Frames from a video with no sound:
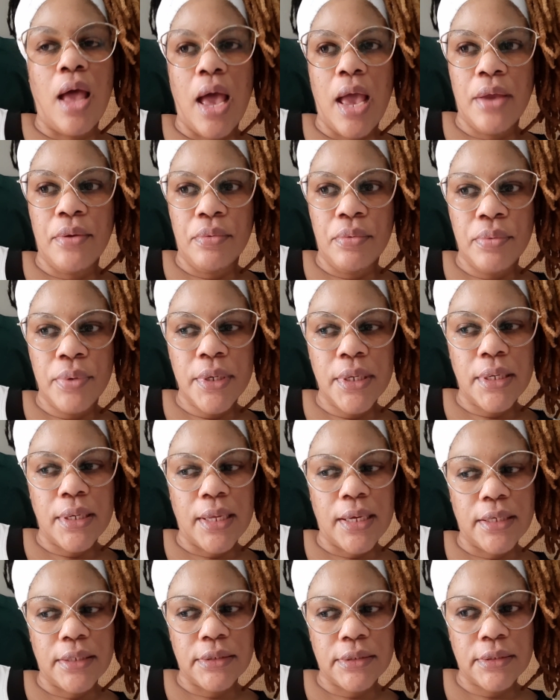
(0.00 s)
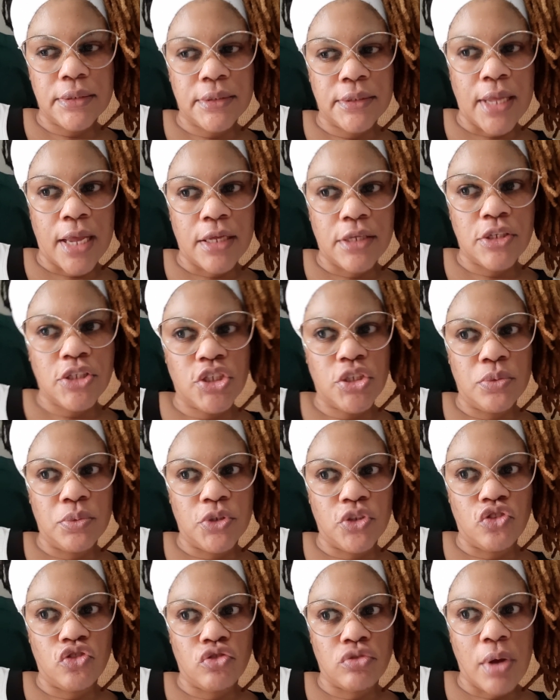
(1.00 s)
I realized that she
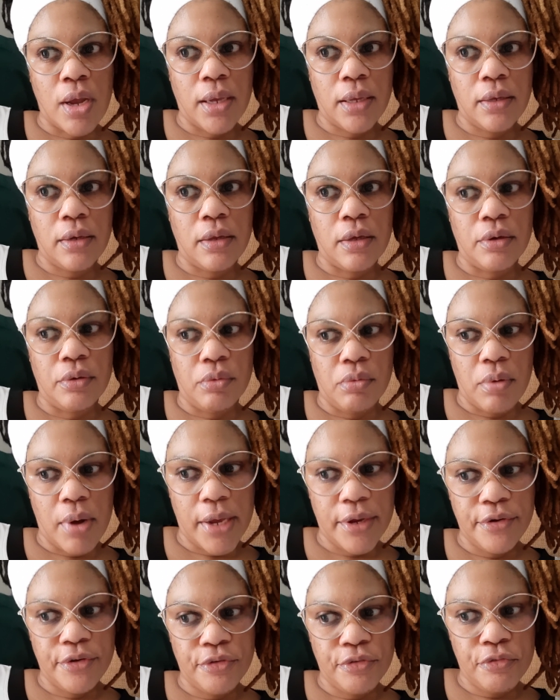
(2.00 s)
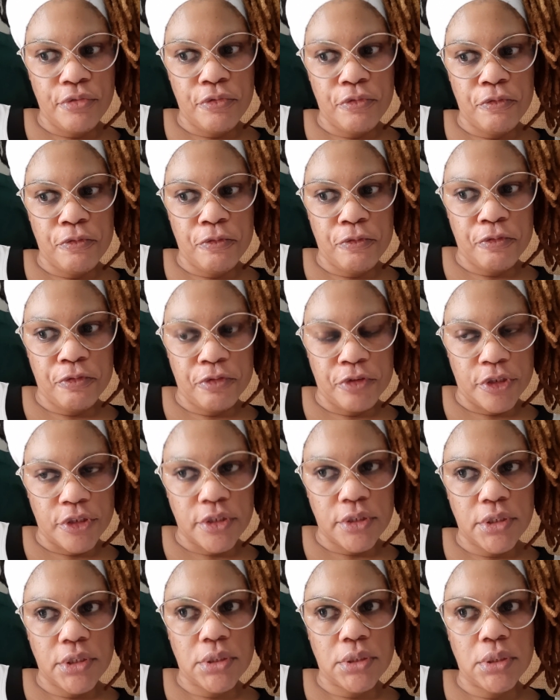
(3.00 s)
was dragging her right
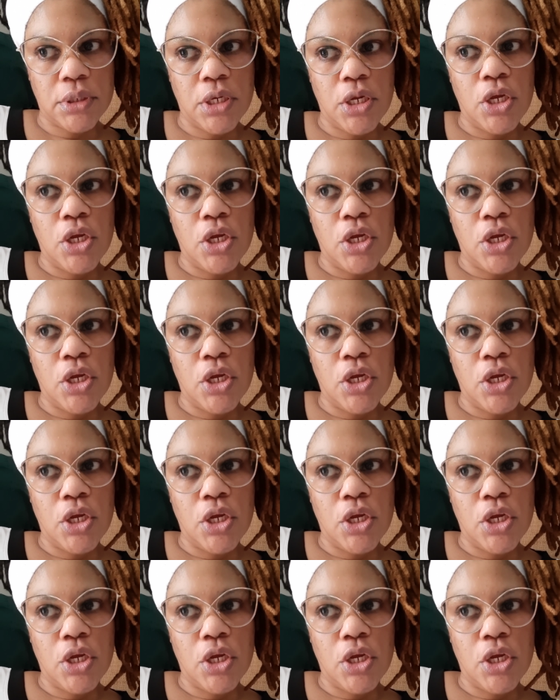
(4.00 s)
foot.